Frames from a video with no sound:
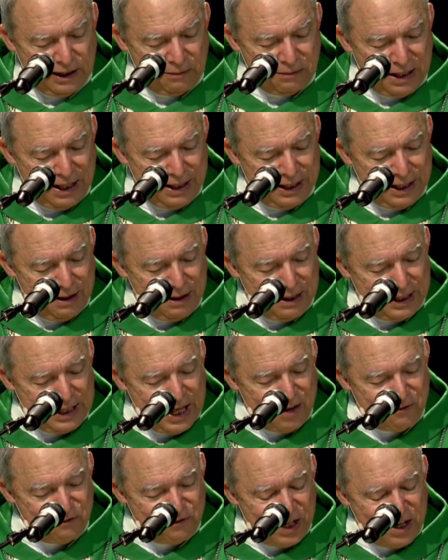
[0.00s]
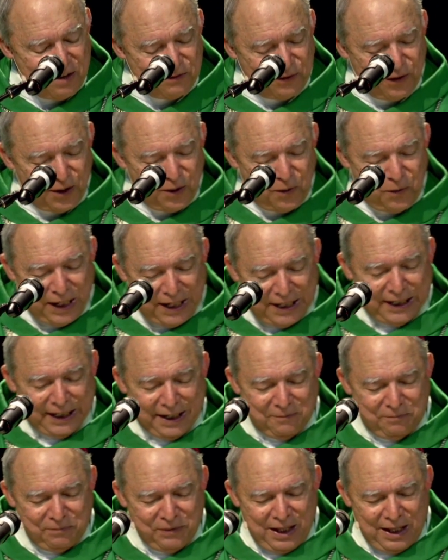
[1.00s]
I, I, can't find it very quickly.
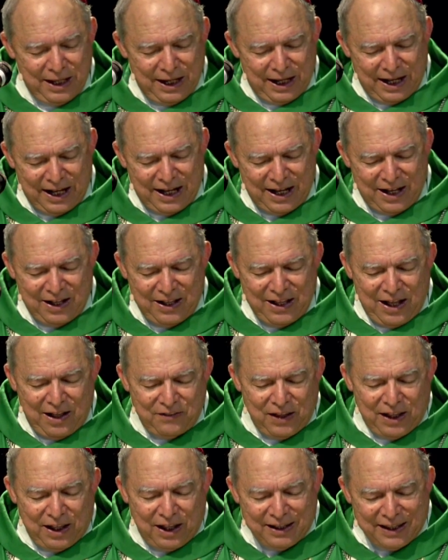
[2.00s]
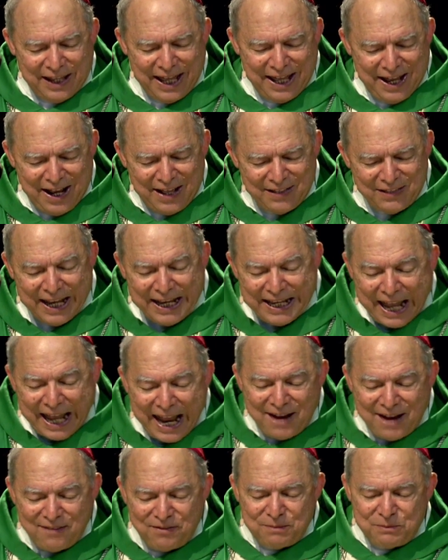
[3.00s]
Uh, they, they
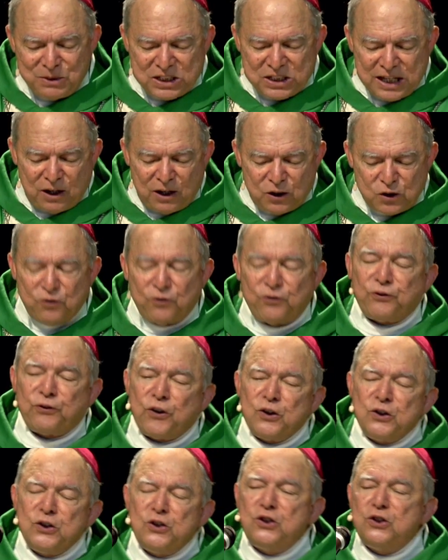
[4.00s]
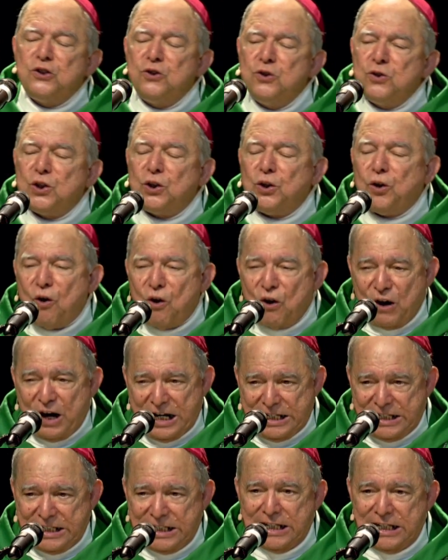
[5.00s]
gave themselves first to the
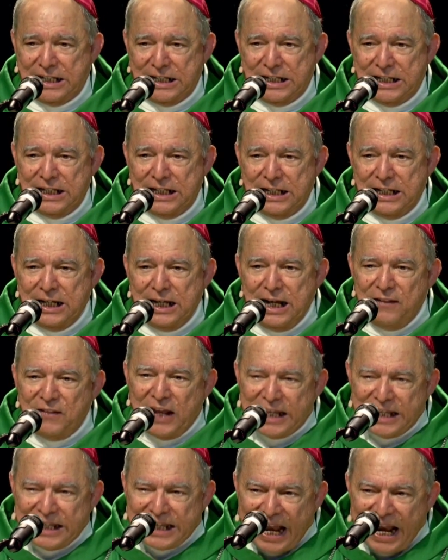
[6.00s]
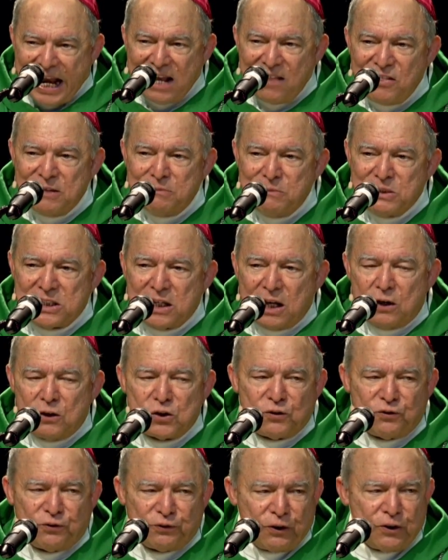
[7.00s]
Lord. They gave
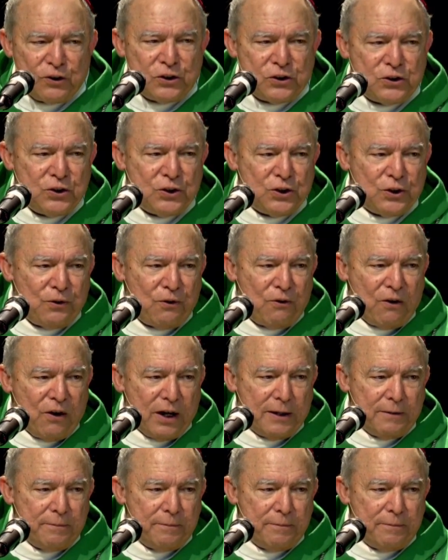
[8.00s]
themselves first to the Lord.